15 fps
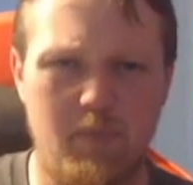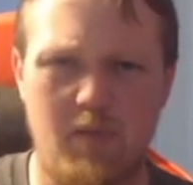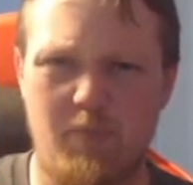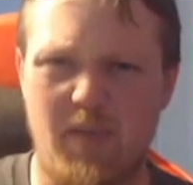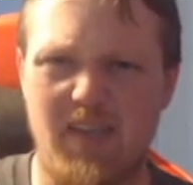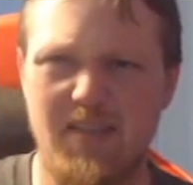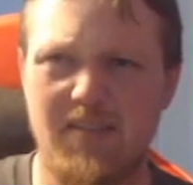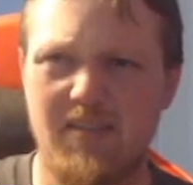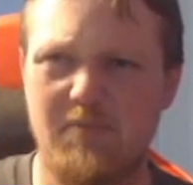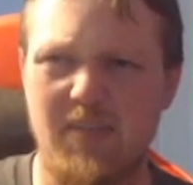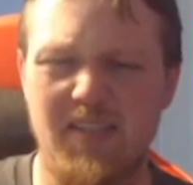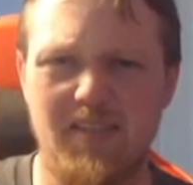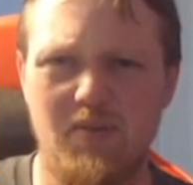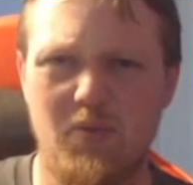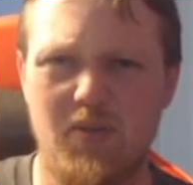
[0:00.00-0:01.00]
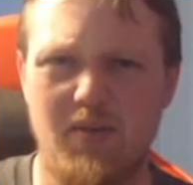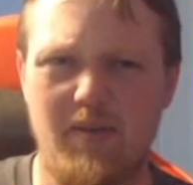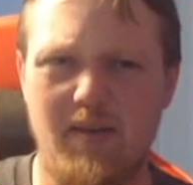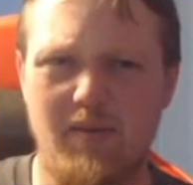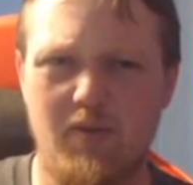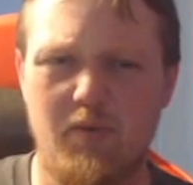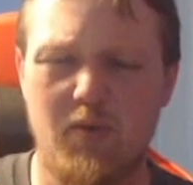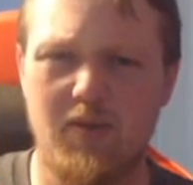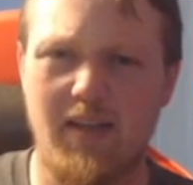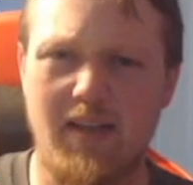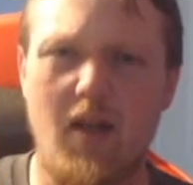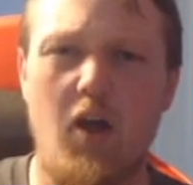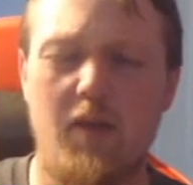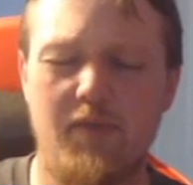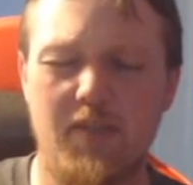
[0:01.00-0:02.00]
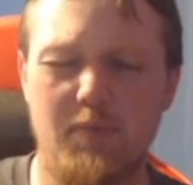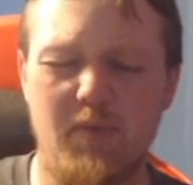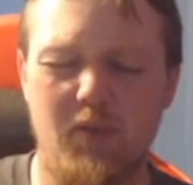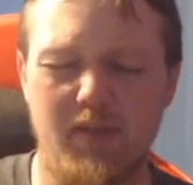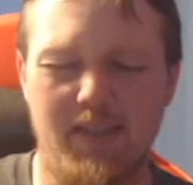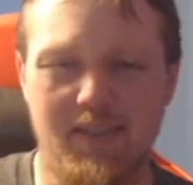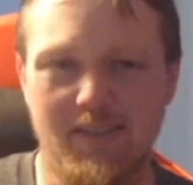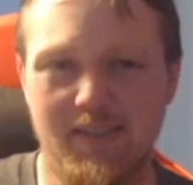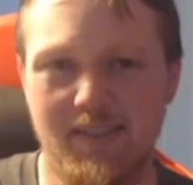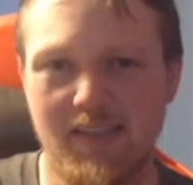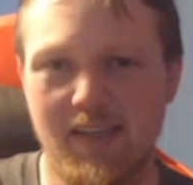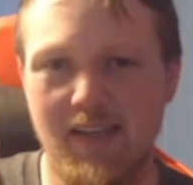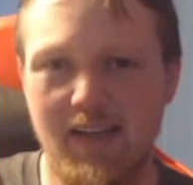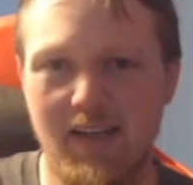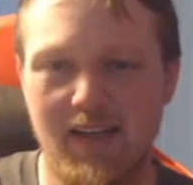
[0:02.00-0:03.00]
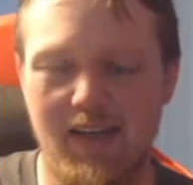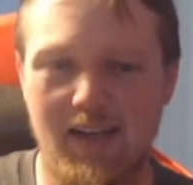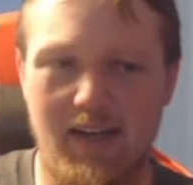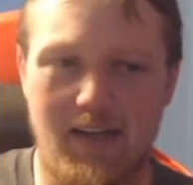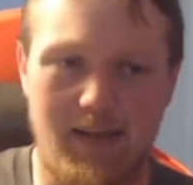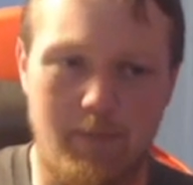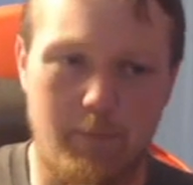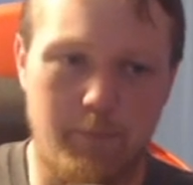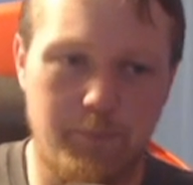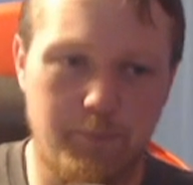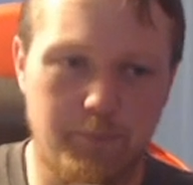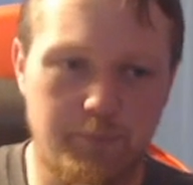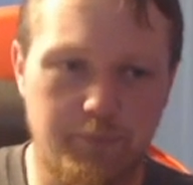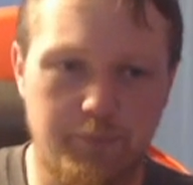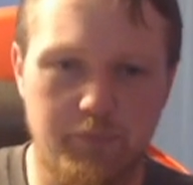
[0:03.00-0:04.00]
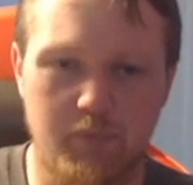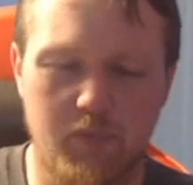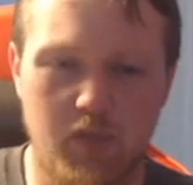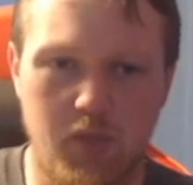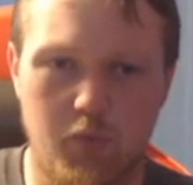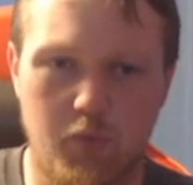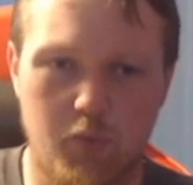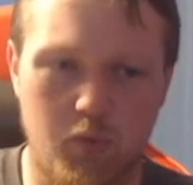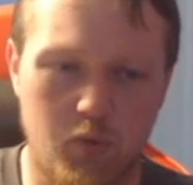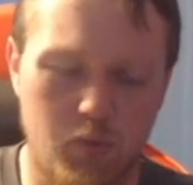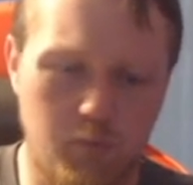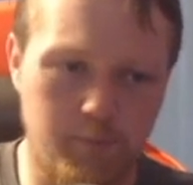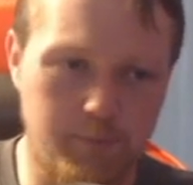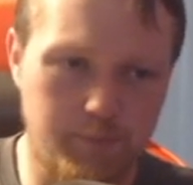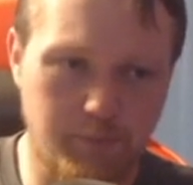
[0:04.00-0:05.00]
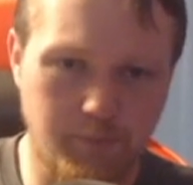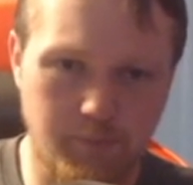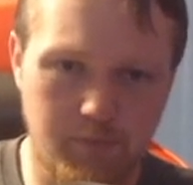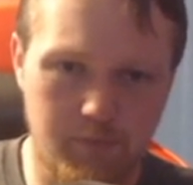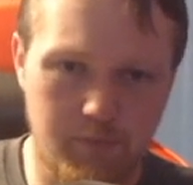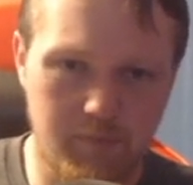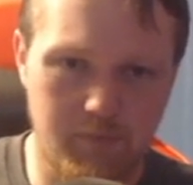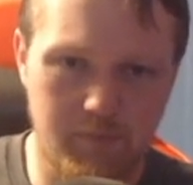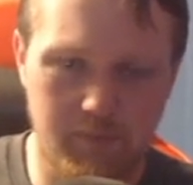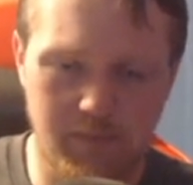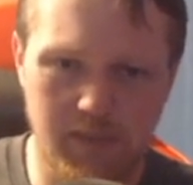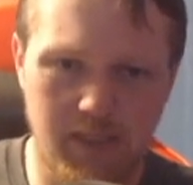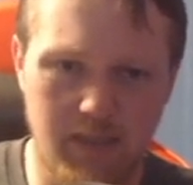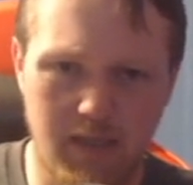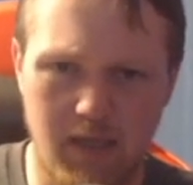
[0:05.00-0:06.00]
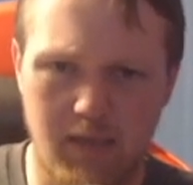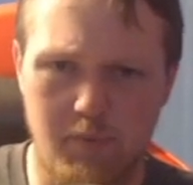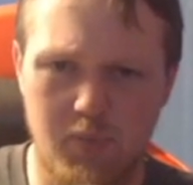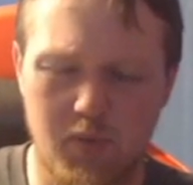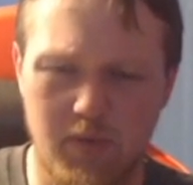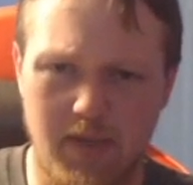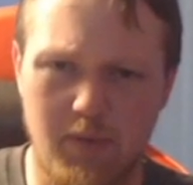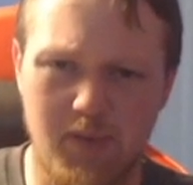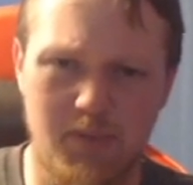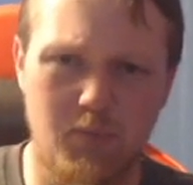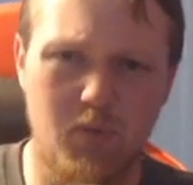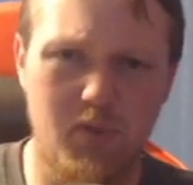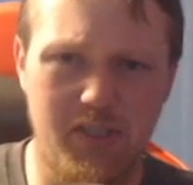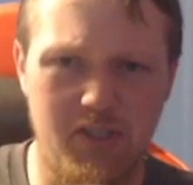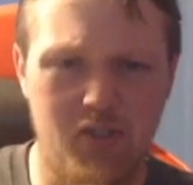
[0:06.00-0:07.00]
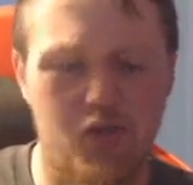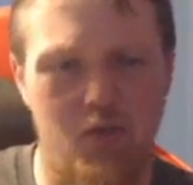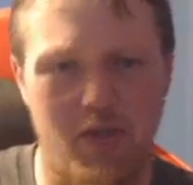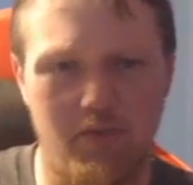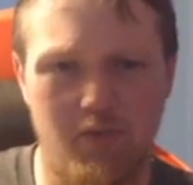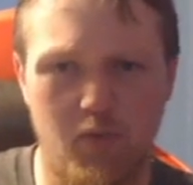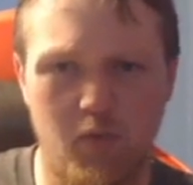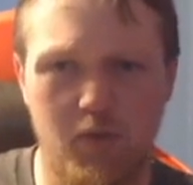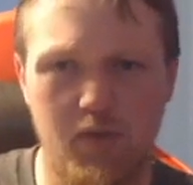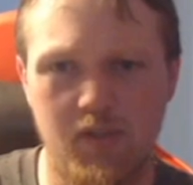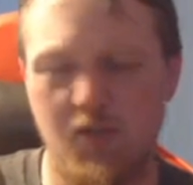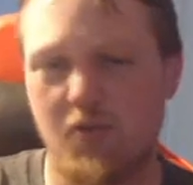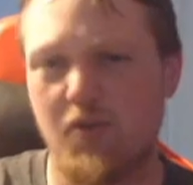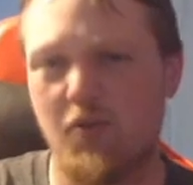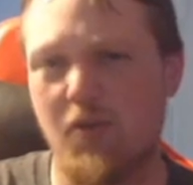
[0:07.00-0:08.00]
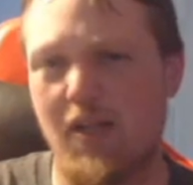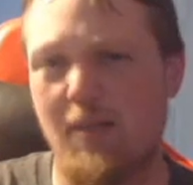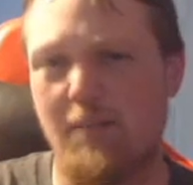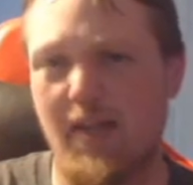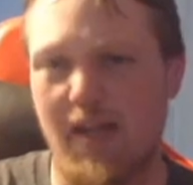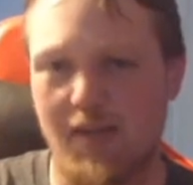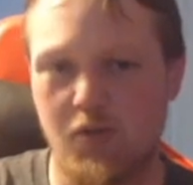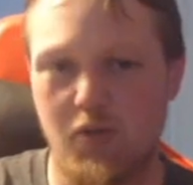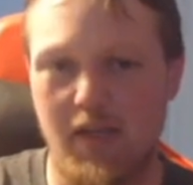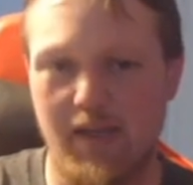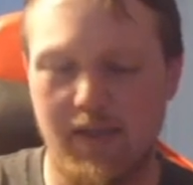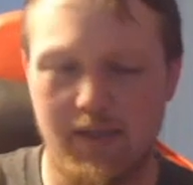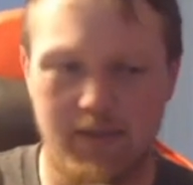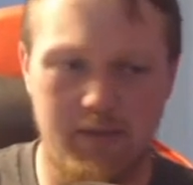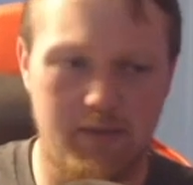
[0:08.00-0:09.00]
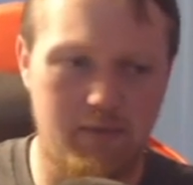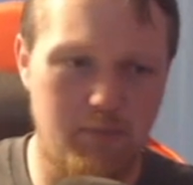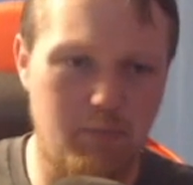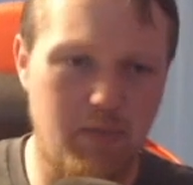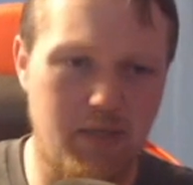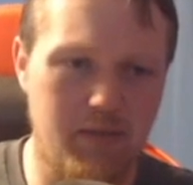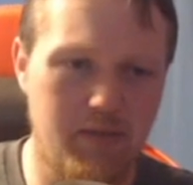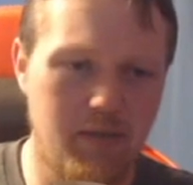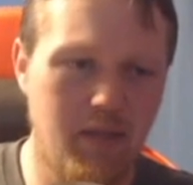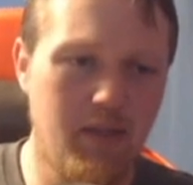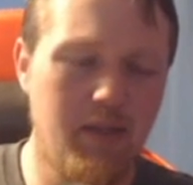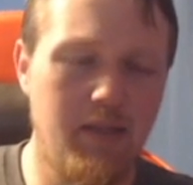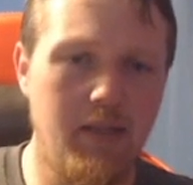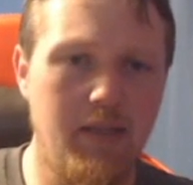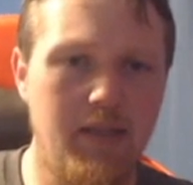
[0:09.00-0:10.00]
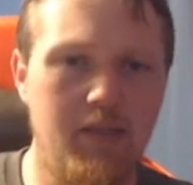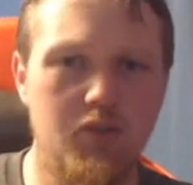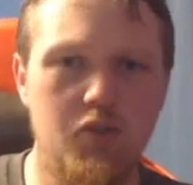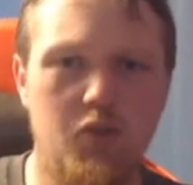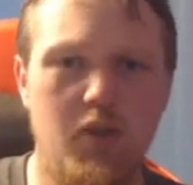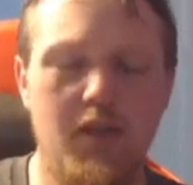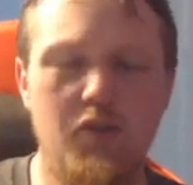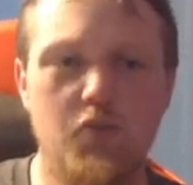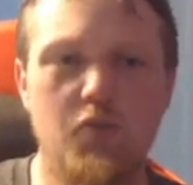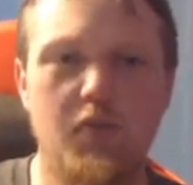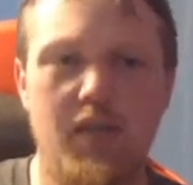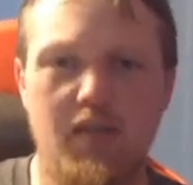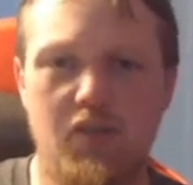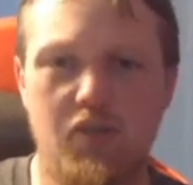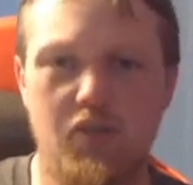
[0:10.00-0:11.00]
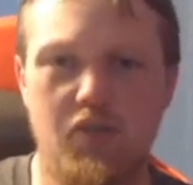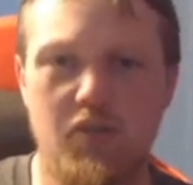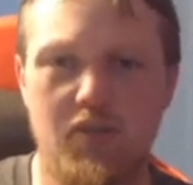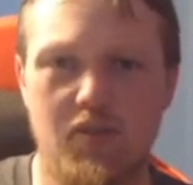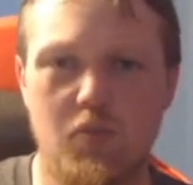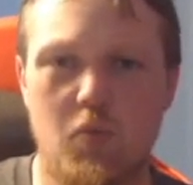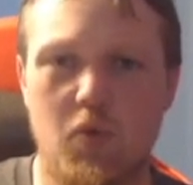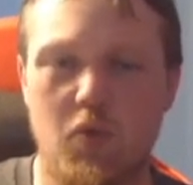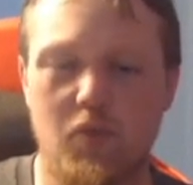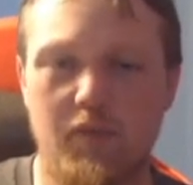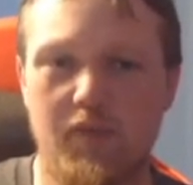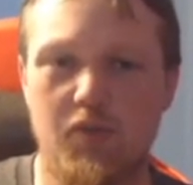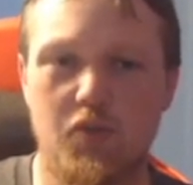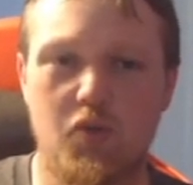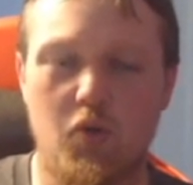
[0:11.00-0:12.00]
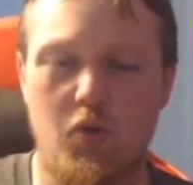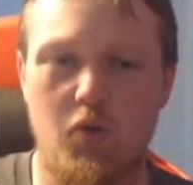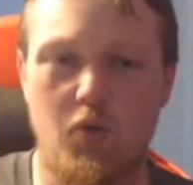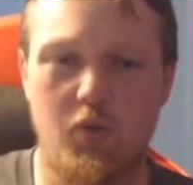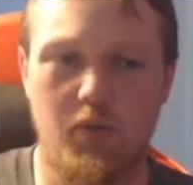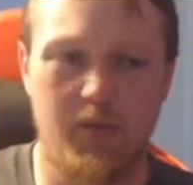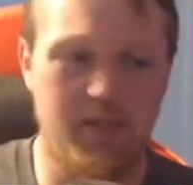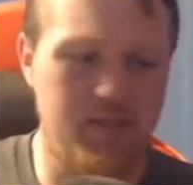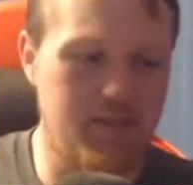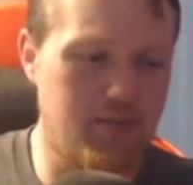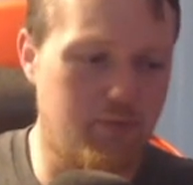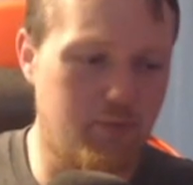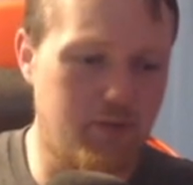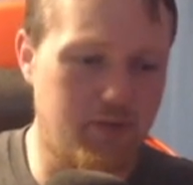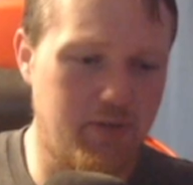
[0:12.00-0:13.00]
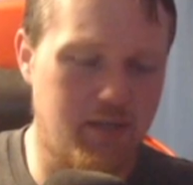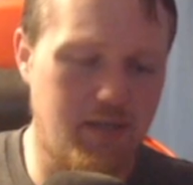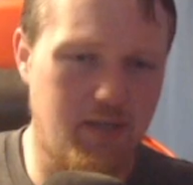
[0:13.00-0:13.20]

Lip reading: Base story I look for, like office buildings. Go through. That one's pretty straightforward. You don't do a lot of backtracking in it, but it's your introduction to this world of Control and these different